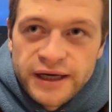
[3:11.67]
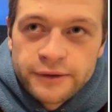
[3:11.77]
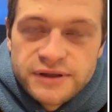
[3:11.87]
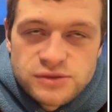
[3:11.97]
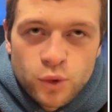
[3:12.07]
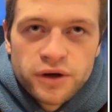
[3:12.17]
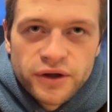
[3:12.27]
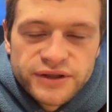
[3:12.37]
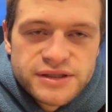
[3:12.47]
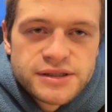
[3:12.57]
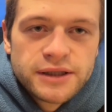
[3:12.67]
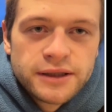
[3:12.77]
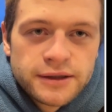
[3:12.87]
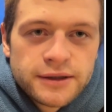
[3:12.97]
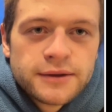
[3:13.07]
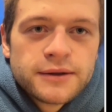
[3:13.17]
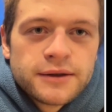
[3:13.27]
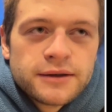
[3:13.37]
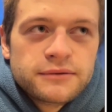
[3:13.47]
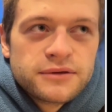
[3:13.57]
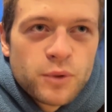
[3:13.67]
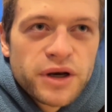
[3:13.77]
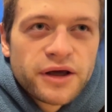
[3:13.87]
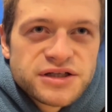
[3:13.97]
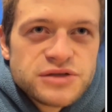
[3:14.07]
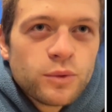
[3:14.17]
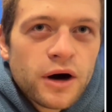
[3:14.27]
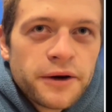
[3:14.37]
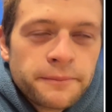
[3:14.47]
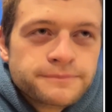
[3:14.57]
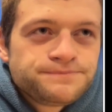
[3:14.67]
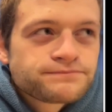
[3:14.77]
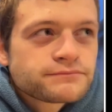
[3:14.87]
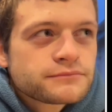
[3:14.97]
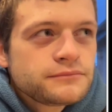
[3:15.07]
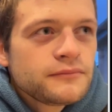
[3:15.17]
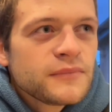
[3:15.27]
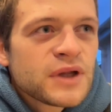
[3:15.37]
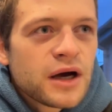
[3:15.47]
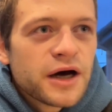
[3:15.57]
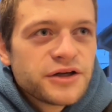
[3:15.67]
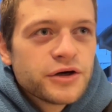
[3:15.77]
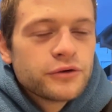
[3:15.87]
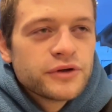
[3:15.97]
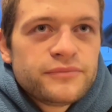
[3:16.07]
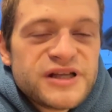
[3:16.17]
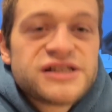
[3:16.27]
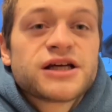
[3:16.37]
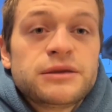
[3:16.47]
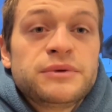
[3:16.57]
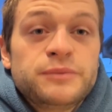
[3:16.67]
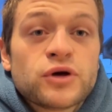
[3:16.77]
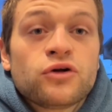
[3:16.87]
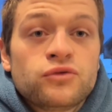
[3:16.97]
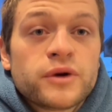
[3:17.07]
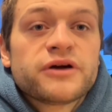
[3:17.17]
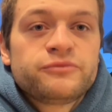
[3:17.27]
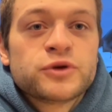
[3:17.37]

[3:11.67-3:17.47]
now it's 190 and 191. I know that this is gonna be beyond where I've